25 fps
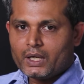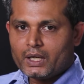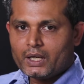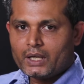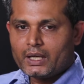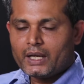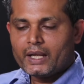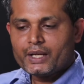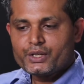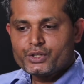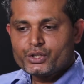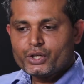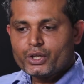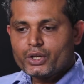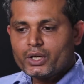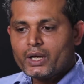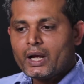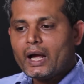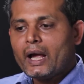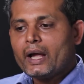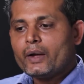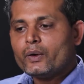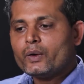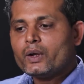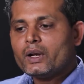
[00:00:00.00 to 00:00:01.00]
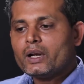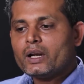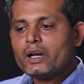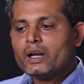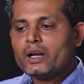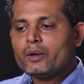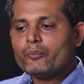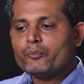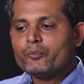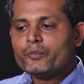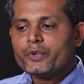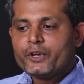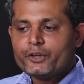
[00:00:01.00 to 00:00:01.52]
lecture, I will
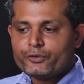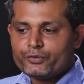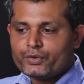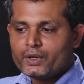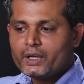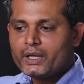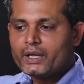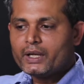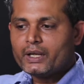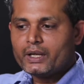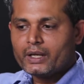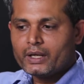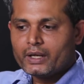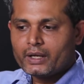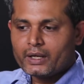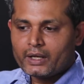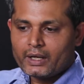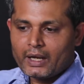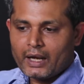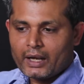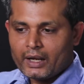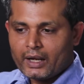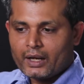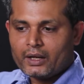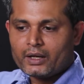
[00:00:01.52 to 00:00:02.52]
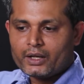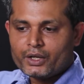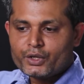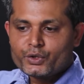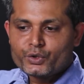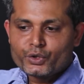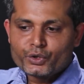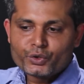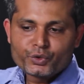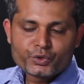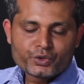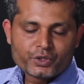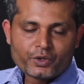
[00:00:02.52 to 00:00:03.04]
briefly I'll
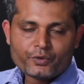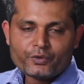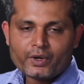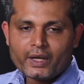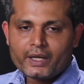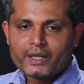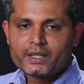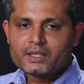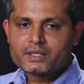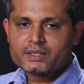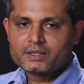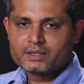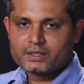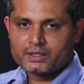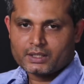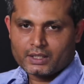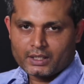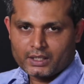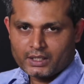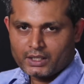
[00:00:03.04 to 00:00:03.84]
introduce the various